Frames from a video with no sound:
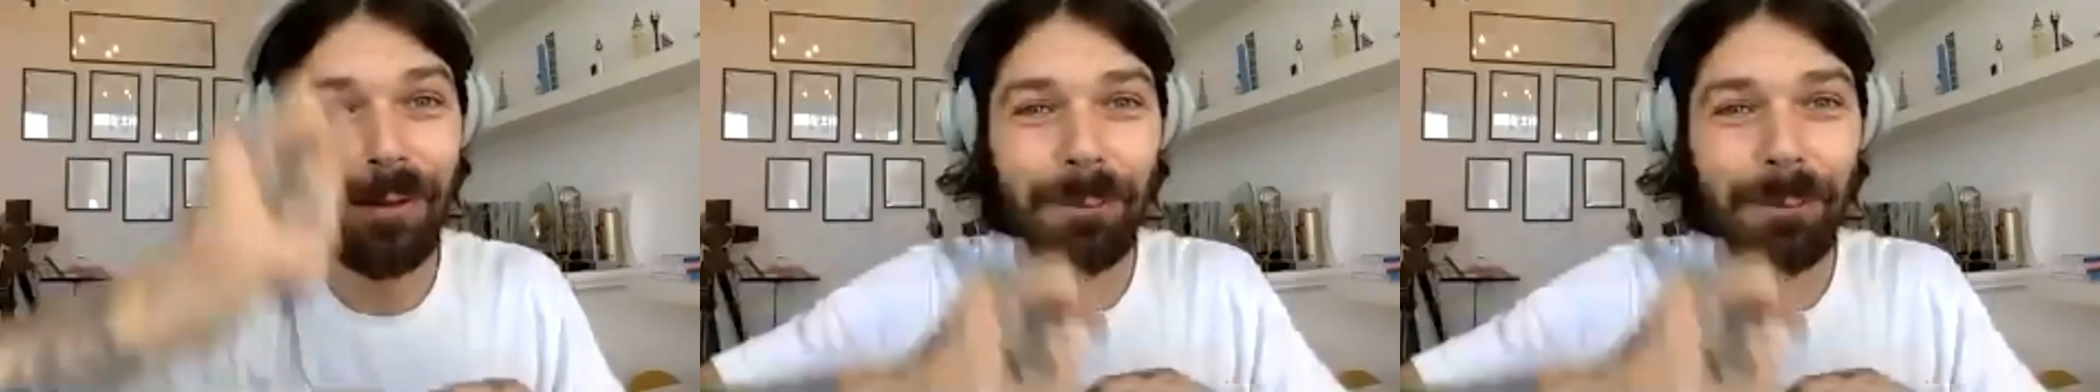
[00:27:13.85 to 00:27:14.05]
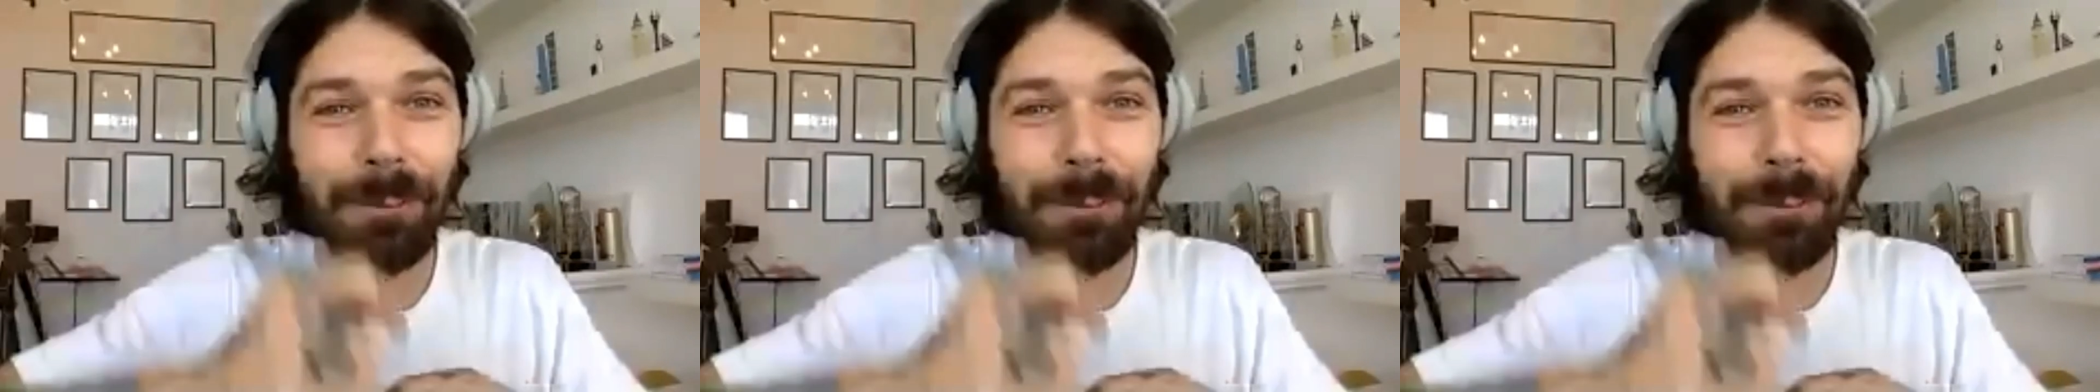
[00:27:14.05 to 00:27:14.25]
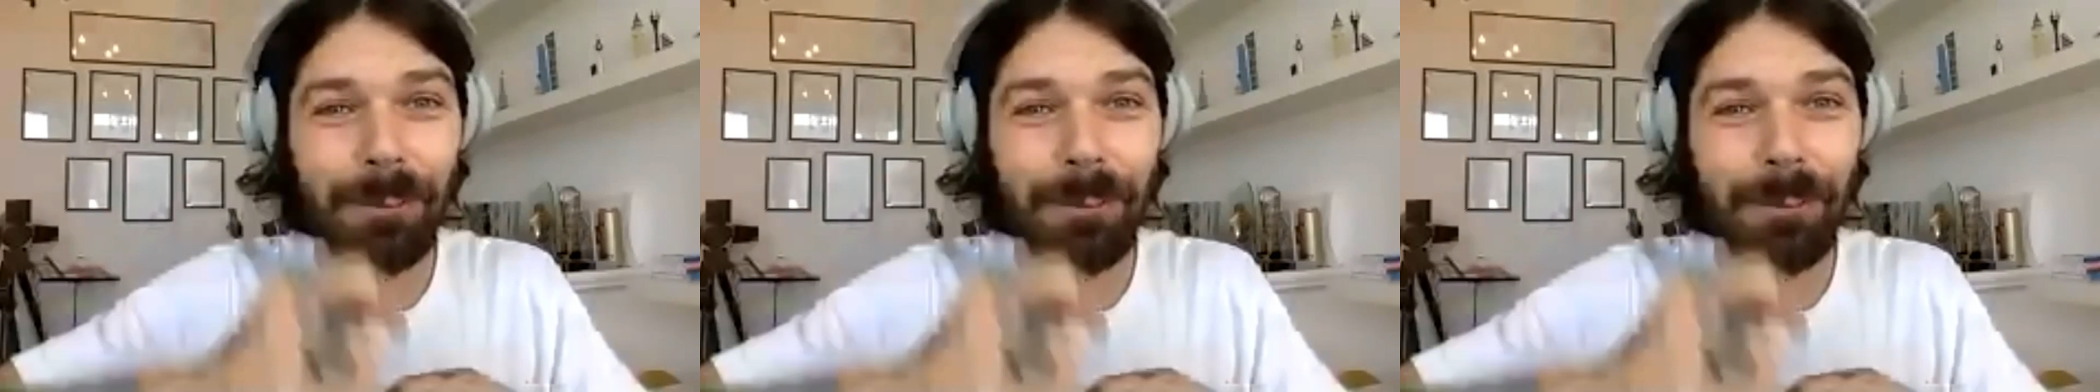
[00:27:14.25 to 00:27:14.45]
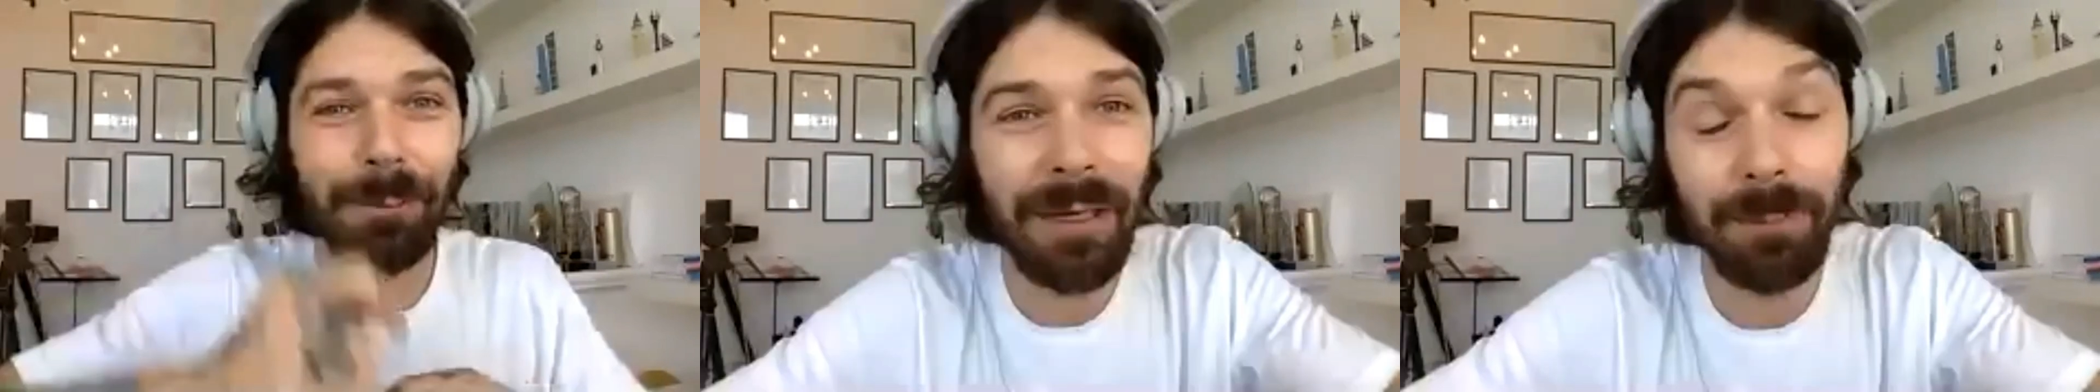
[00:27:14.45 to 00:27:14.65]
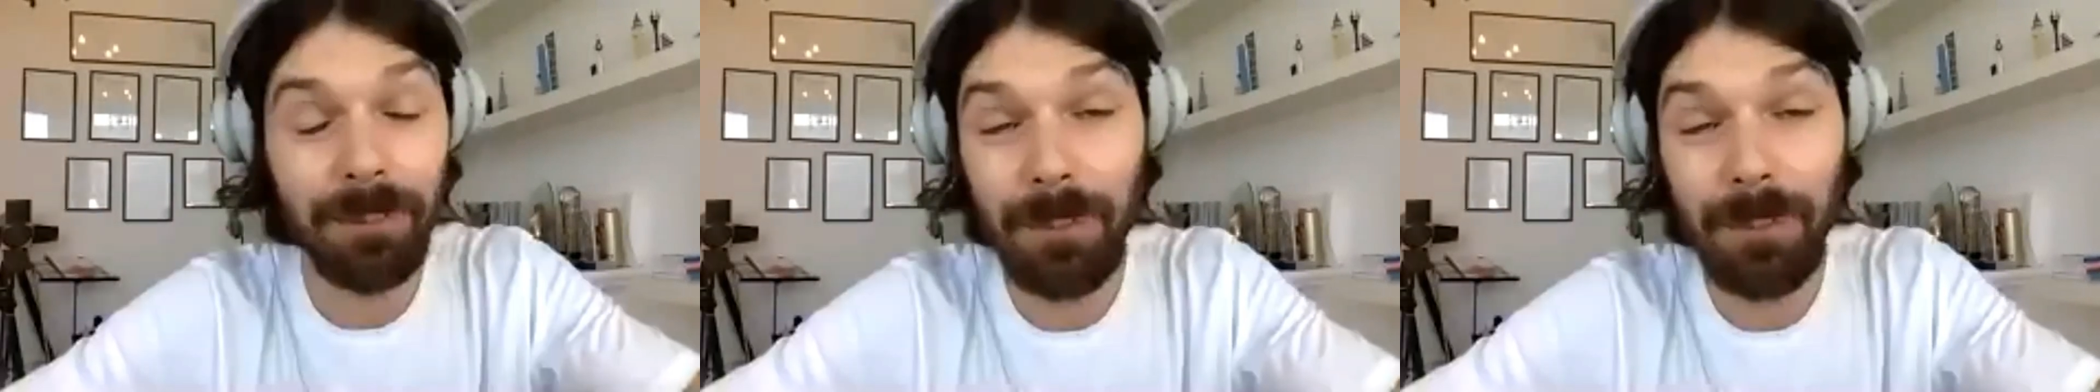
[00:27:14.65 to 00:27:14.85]
because
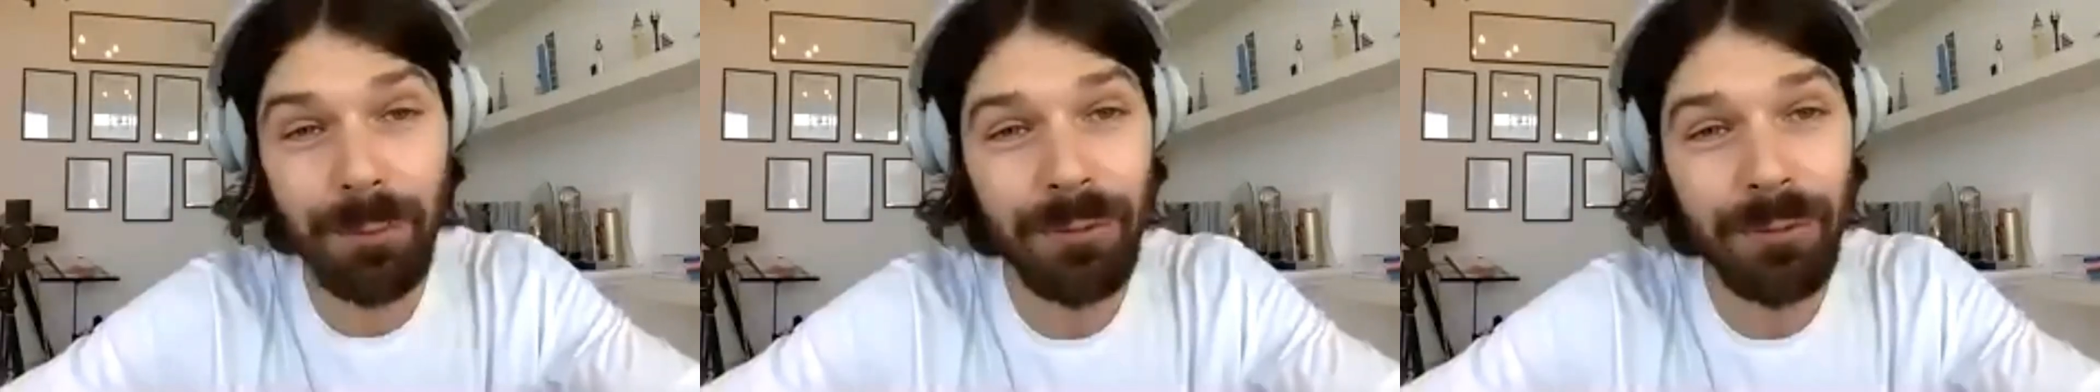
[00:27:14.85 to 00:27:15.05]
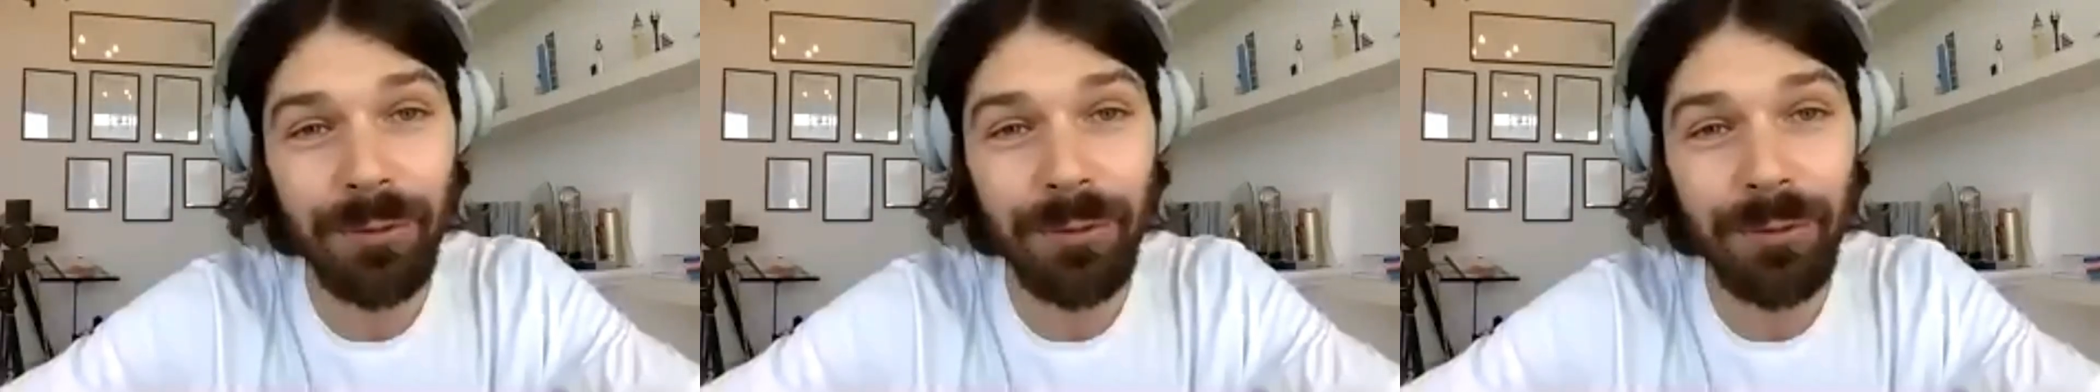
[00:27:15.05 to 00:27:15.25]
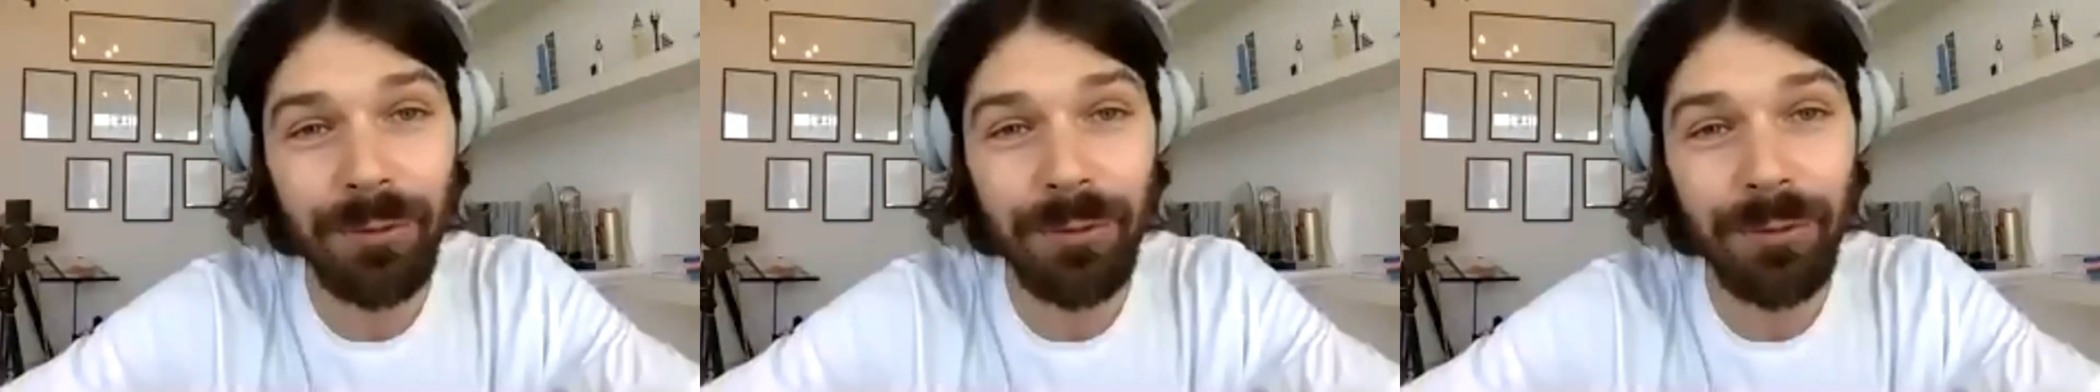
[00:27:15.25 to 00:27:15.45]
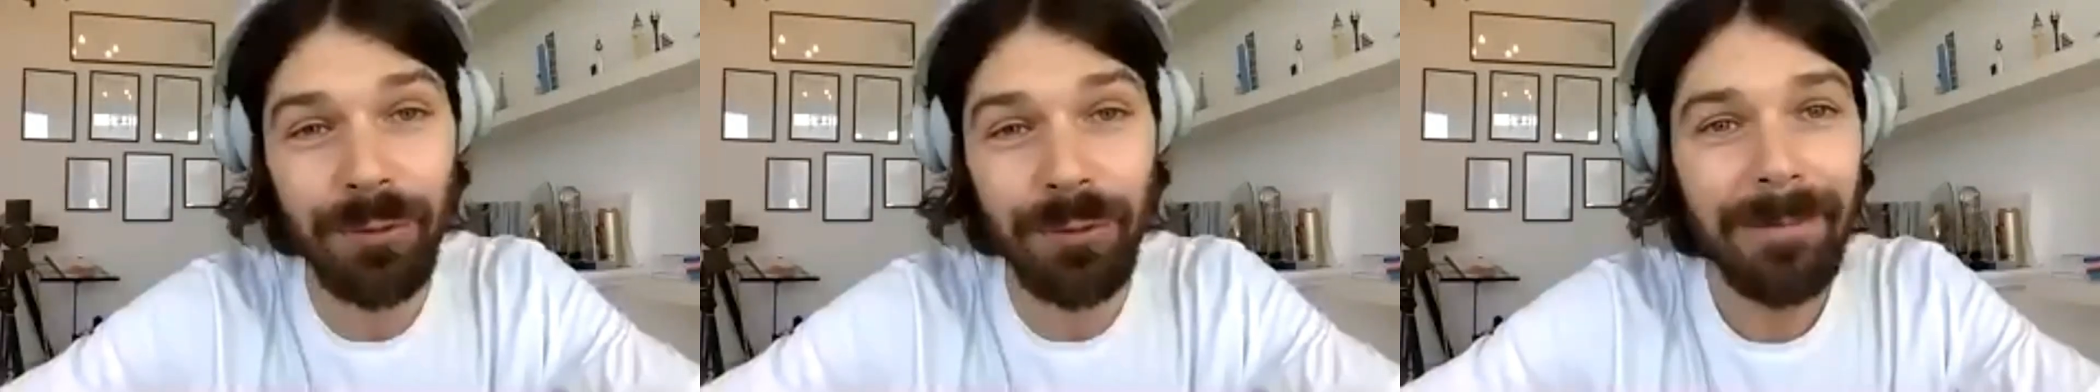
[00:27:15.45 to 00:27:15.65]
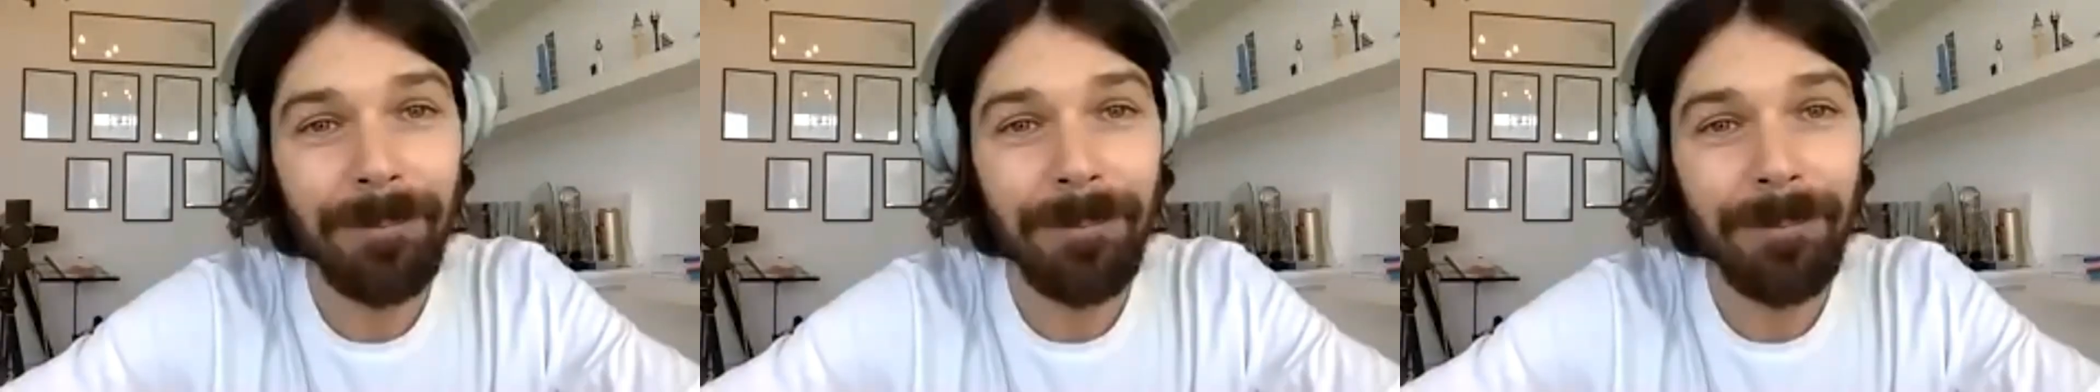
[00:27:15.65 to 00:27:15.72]
otherwise people don't know.